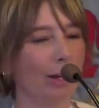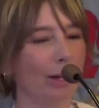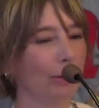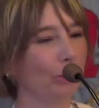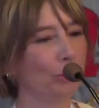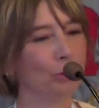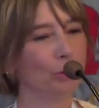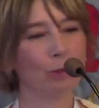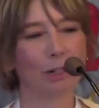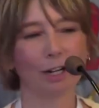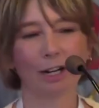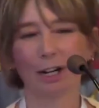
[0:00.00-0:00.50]

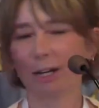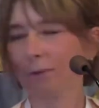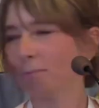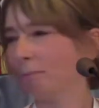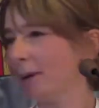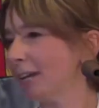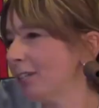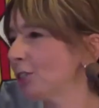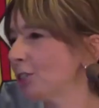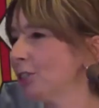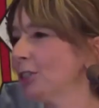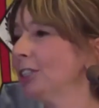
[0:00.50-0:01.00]
You were
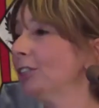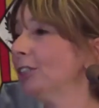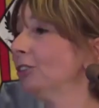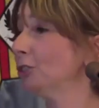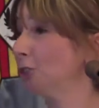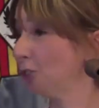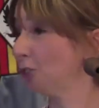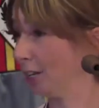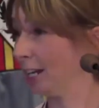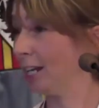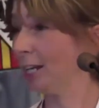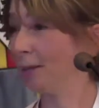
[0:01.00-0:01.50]
mentioning
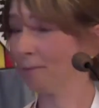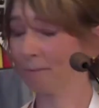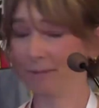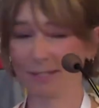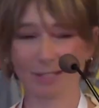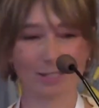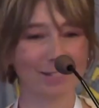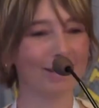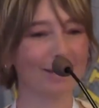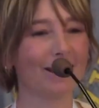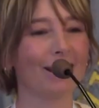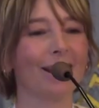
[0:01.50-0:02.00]

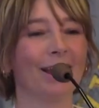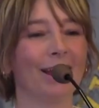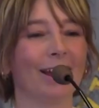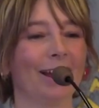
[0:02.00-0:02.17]
dreams,